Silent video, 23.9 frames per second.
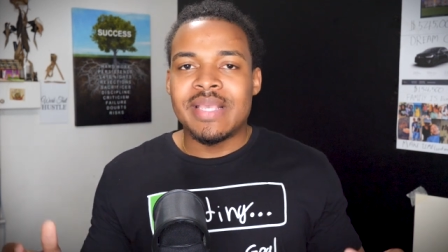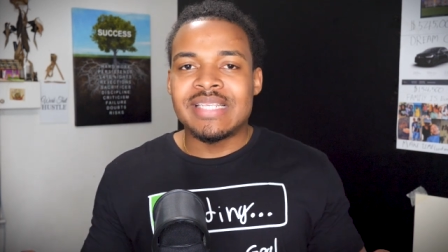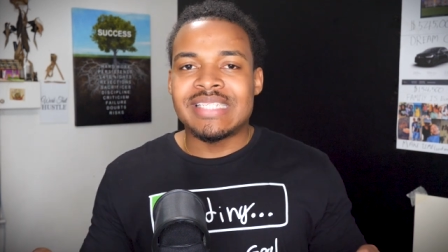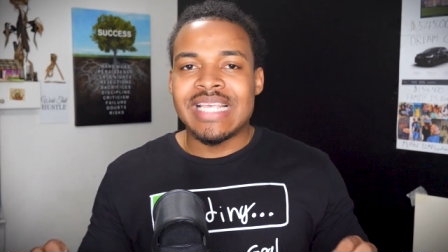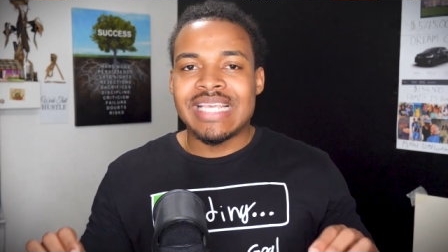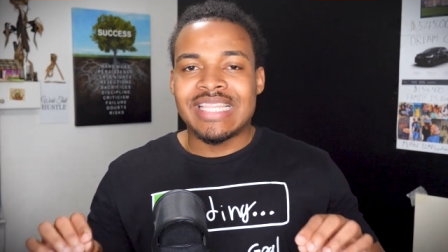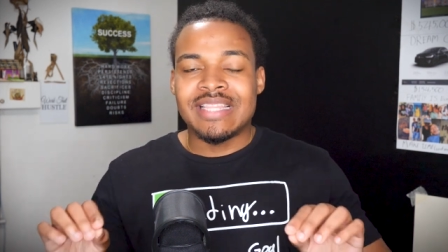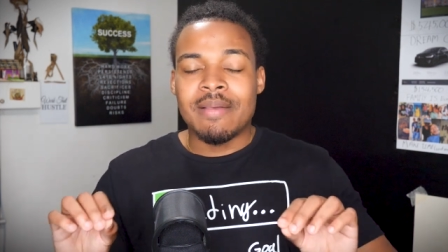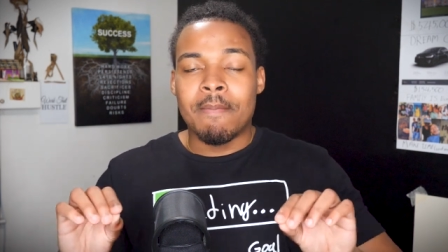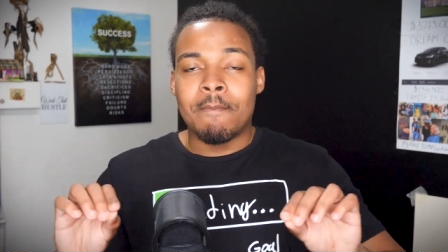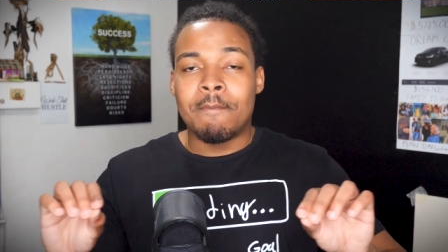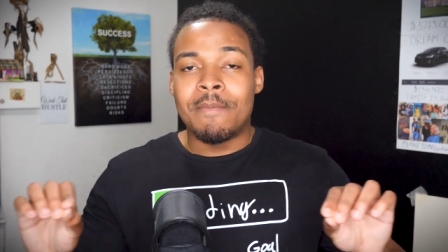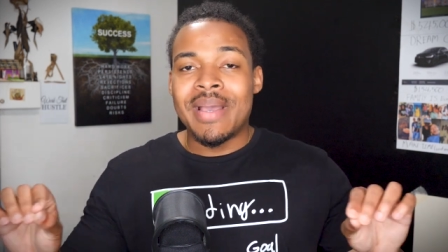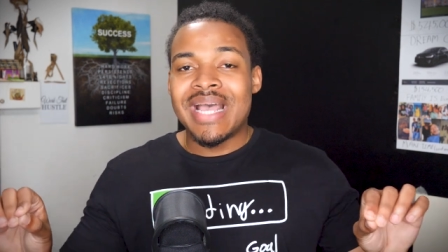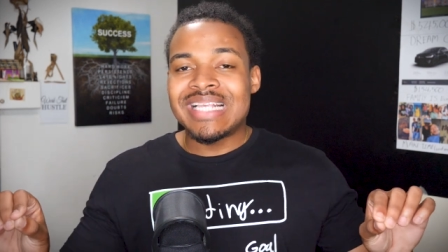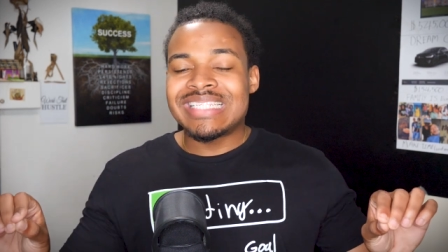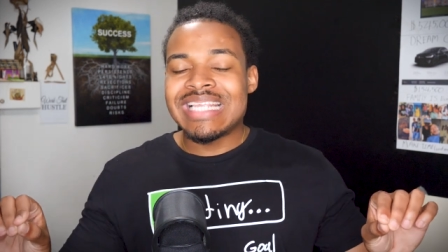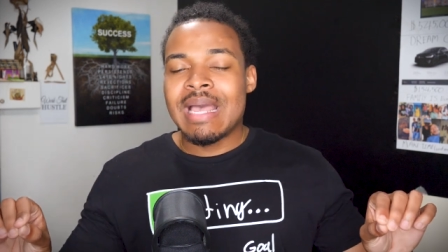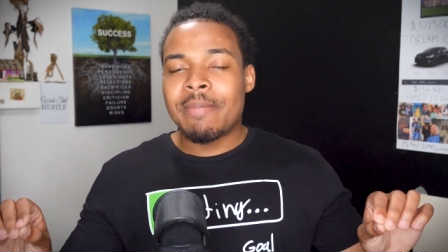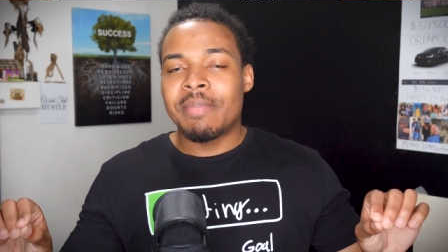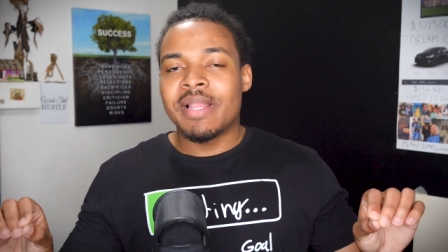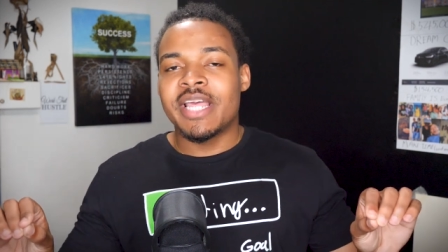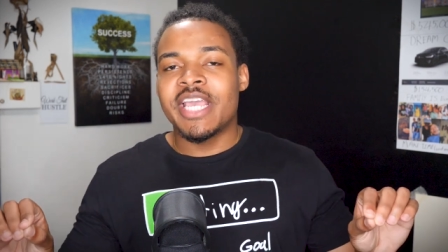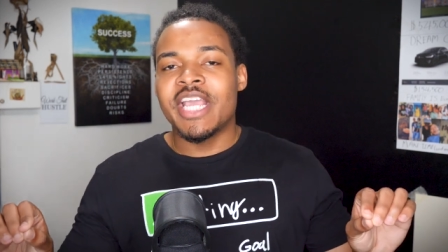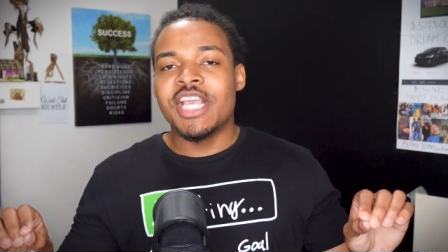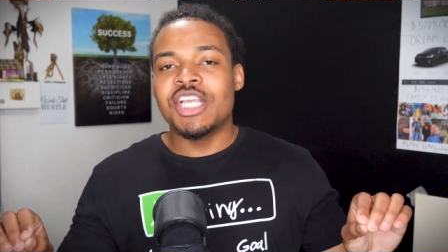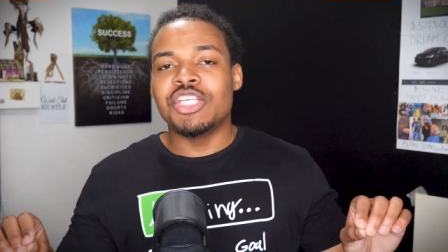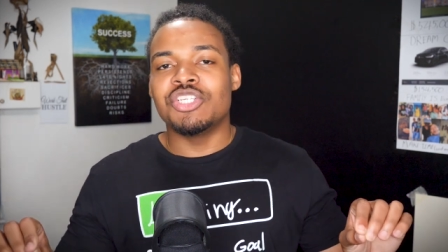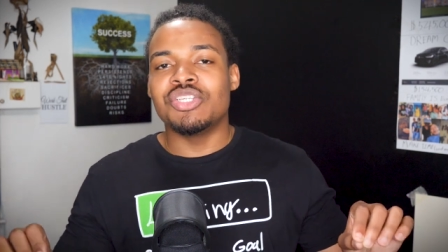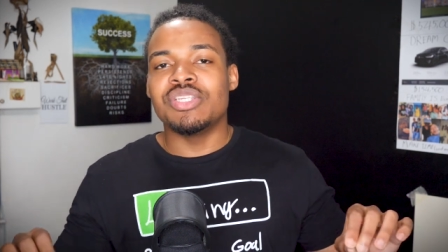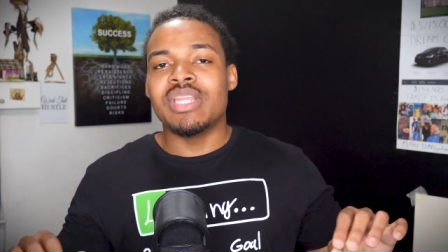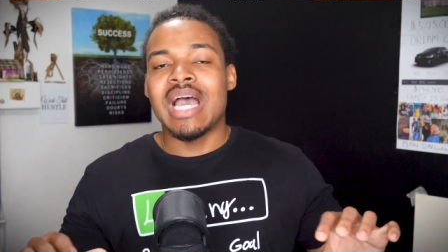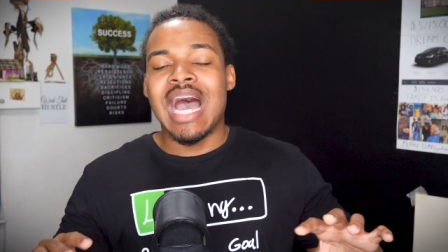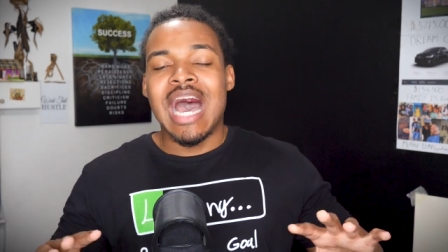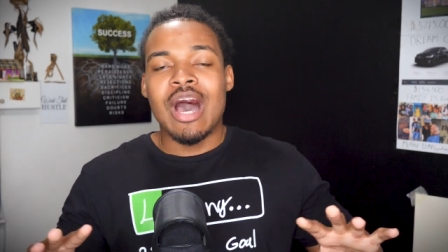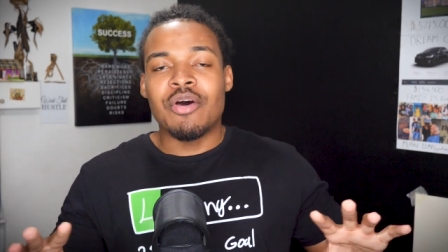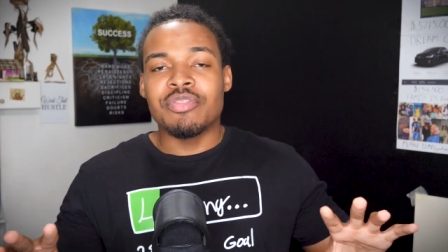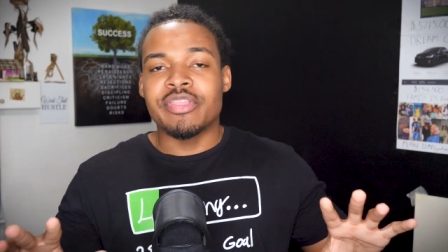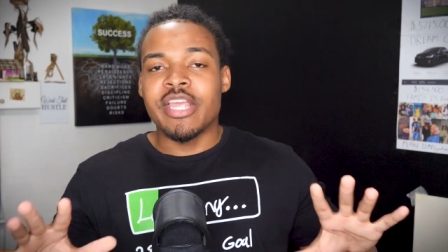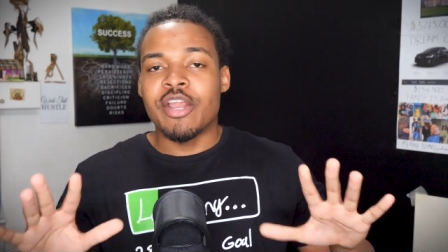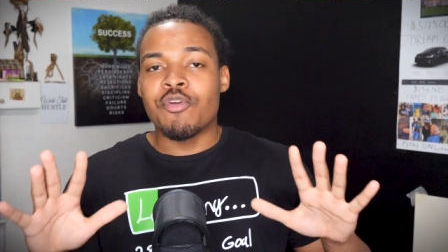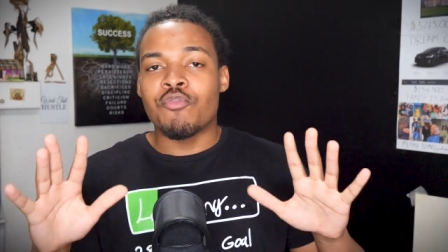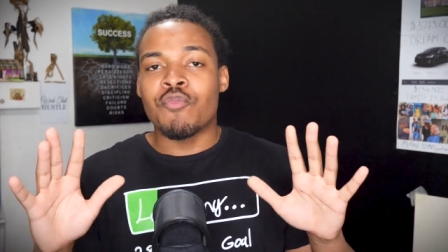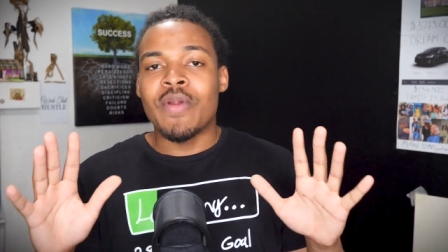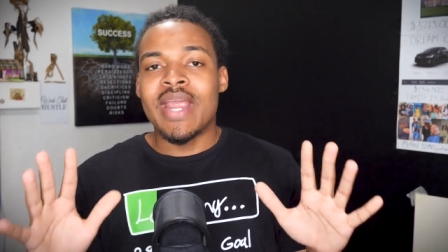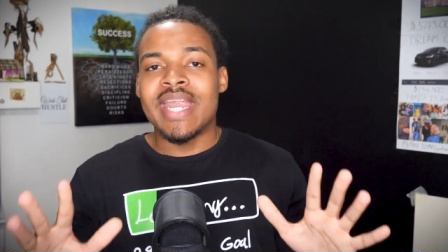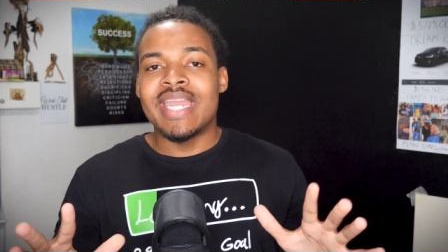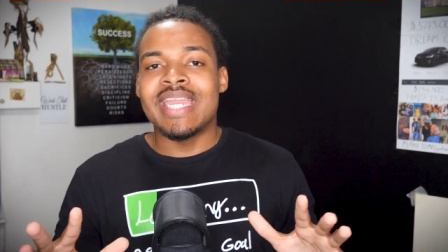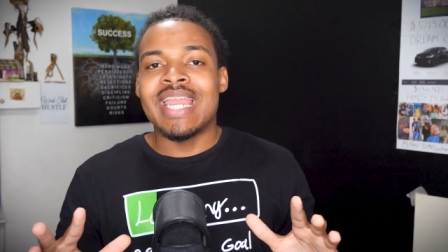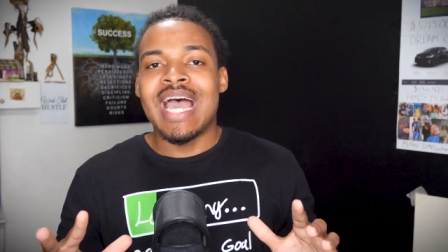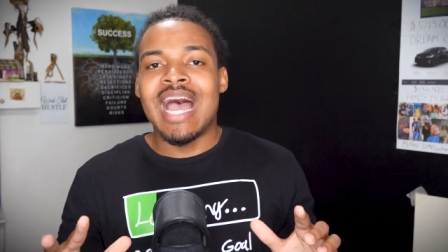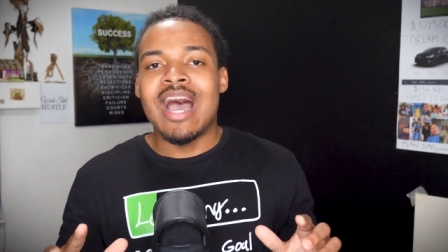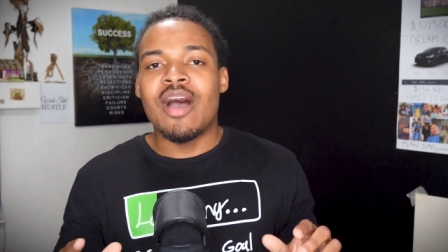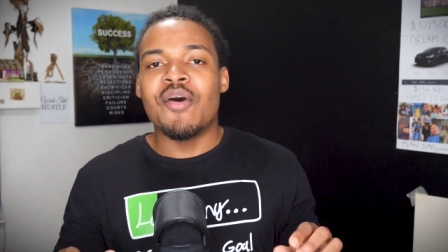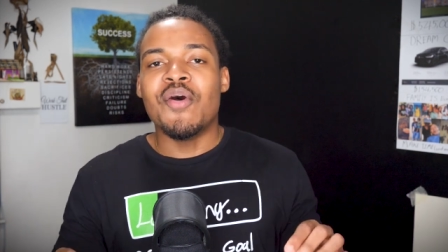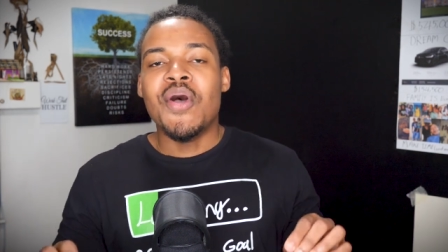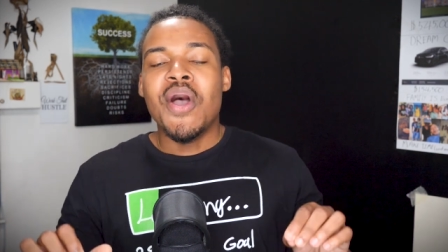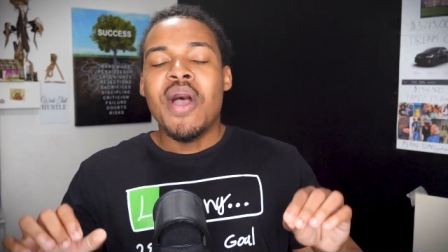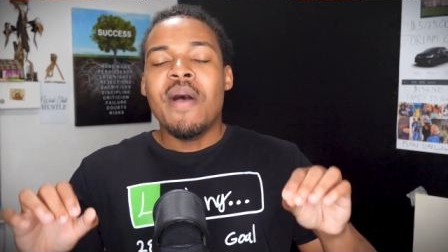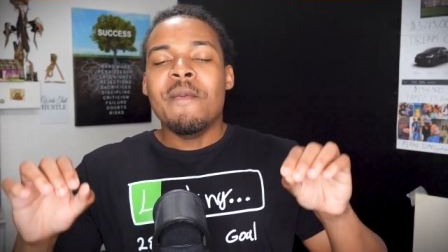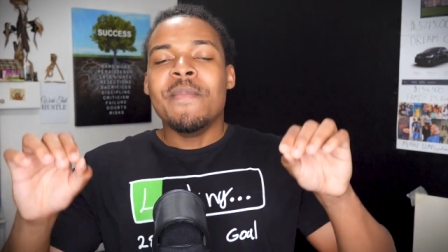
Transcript: is like the best application out there right now